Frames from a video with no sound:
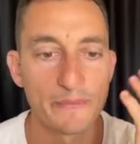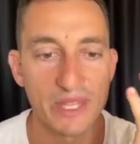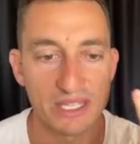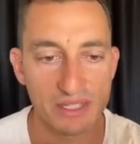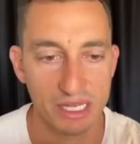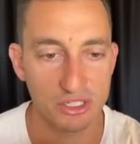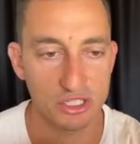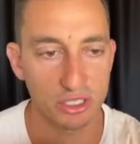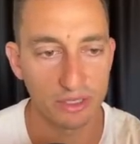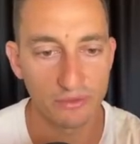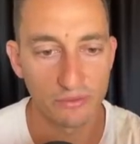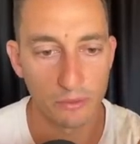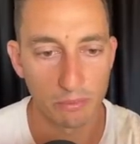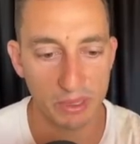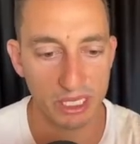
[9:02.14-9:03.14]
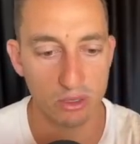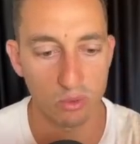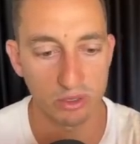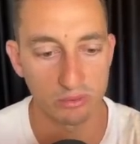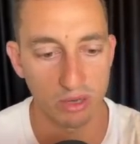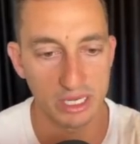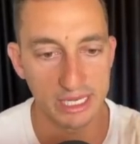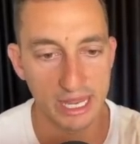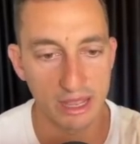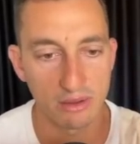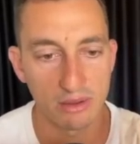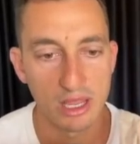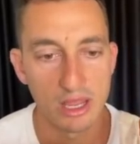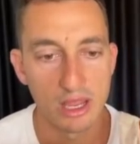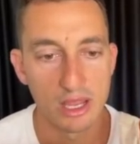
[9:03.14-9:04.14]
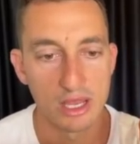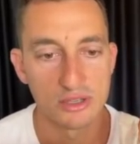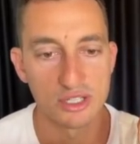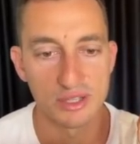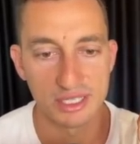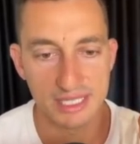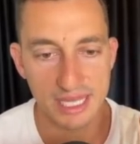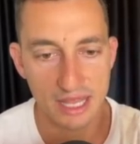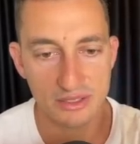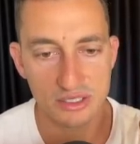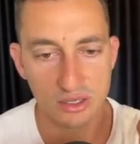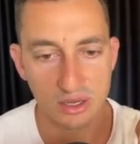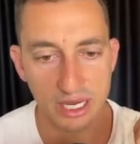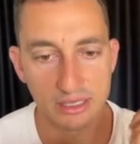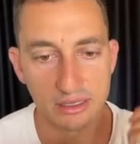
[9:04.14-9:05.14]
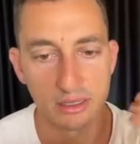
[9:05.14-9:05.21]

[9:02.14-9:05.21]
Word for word: Essentially, for Bitcoin right now, to the downside,